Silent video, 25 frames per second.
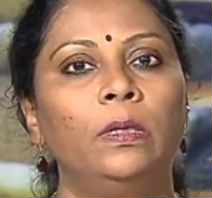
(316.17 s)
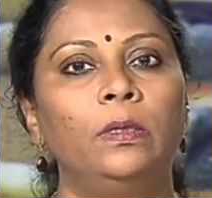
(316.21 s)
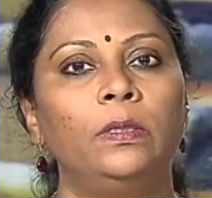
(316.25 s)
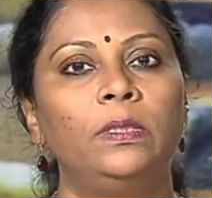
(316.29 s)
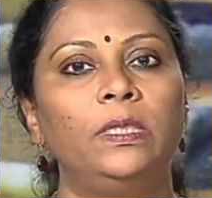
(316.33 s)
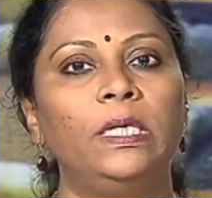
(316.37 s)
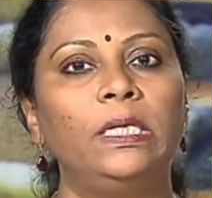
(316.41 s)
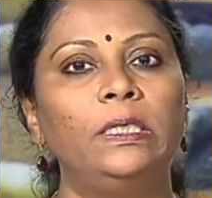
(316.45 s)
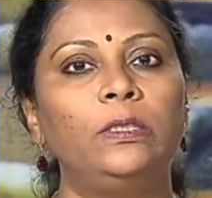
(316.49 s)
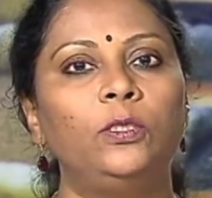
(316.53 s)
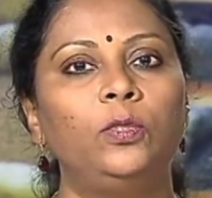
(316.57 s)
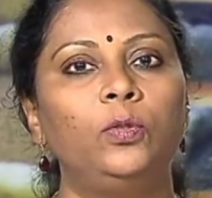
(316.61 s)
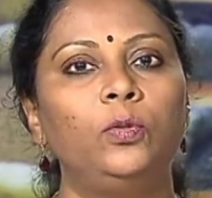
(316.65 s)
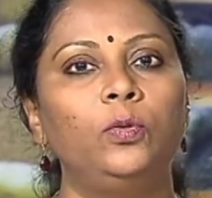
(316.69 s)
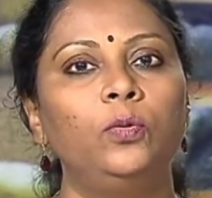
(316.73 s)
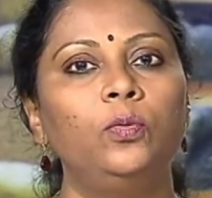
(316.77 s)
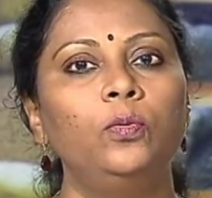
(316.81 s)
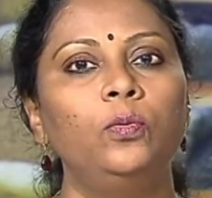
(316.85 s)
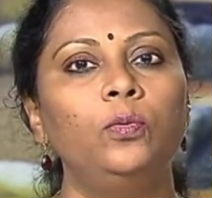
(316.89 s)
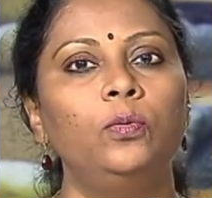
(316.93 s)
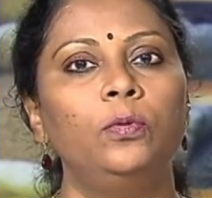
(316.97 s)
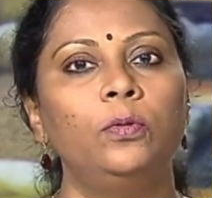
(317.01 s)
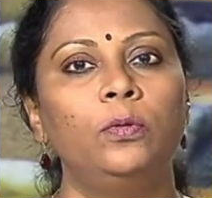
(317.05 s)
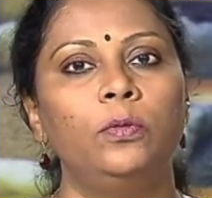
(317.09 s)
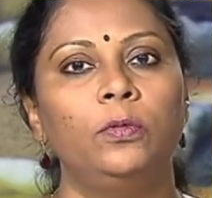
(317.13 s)
6
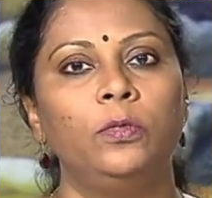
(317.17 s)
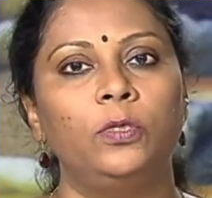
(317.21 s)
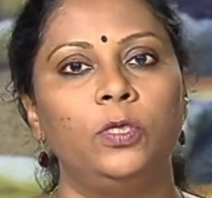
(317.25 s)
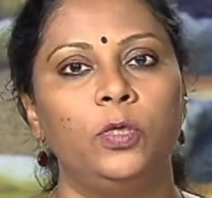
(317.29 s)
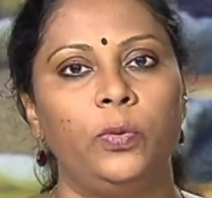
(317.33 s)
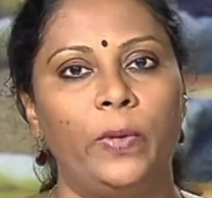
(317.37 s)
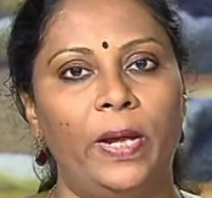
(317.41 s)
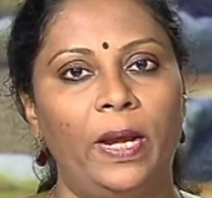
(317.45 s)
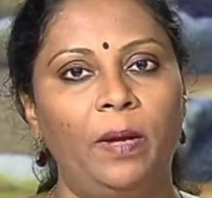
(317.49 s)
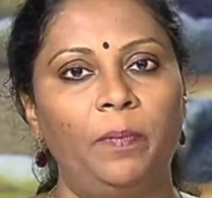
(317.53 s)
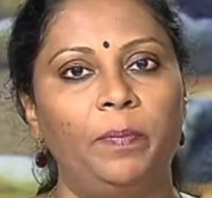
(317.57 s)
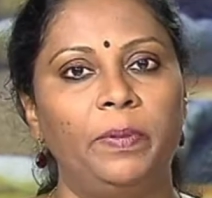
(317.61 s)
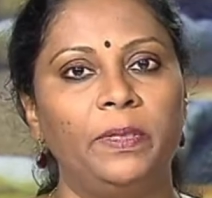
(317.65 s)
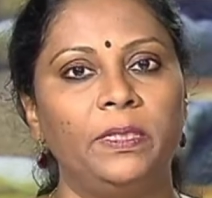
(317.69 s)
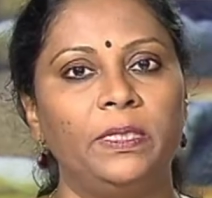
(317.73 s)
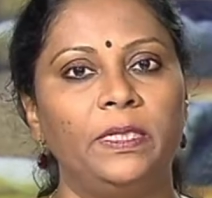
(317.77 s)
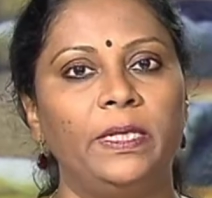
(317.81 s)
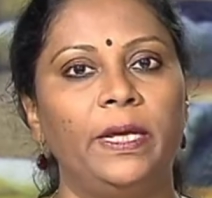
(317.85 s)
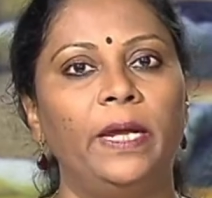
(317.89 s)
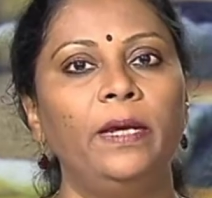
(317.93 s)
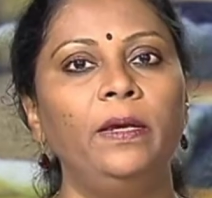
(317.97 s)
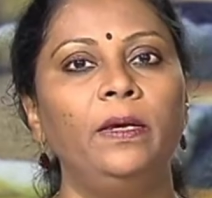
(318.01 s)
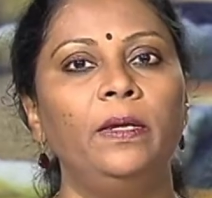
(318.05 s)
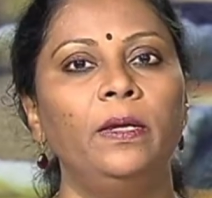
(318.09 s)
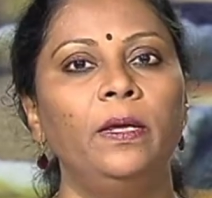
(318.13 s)
to
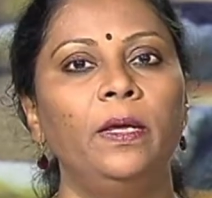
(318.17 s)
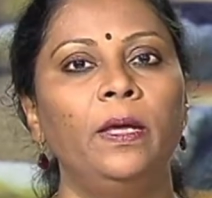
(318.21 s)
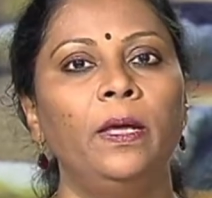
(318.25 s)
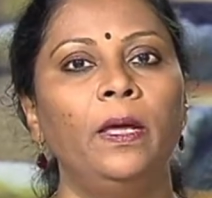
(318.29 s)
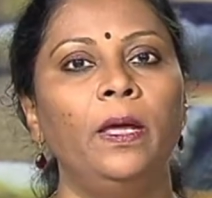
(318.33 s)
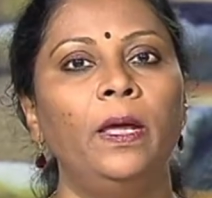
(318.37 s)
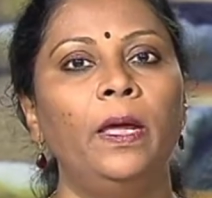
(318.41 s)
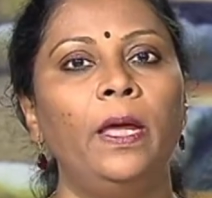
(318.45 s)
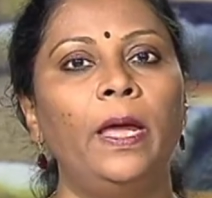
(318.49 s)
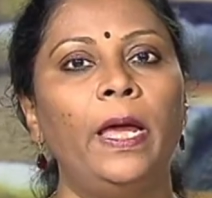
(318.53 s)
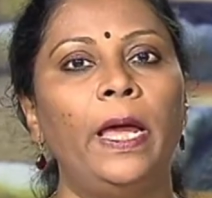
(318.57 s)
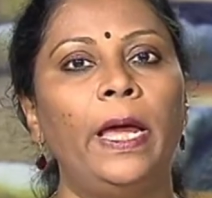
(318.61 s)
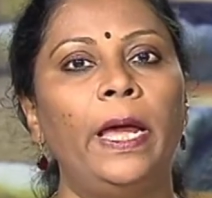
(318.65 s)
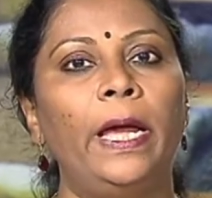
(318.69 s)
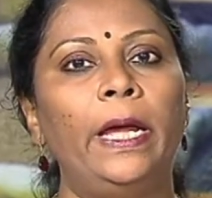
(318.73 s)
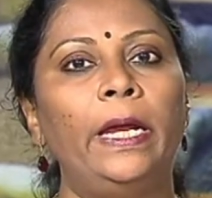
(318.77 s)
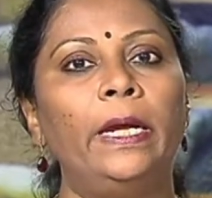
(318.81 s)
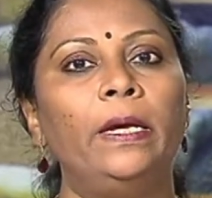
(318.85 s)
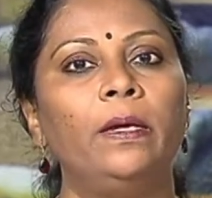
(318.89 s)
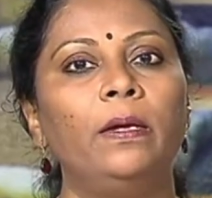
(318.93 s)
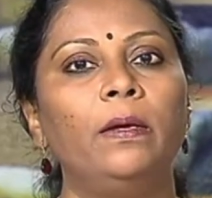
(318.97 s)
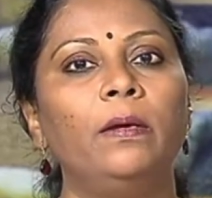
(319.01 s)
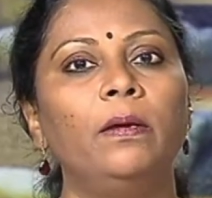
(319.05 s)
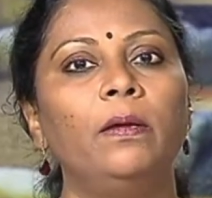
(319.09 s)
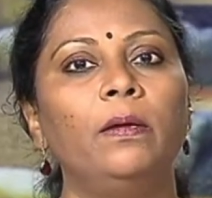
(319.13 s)
12%,
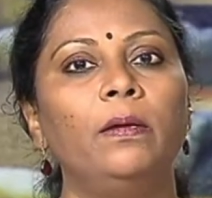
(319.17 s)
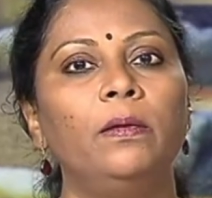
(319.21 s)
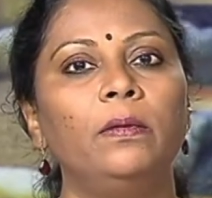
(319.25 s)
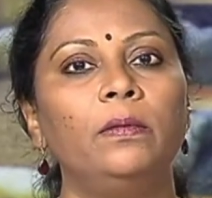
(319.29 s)
and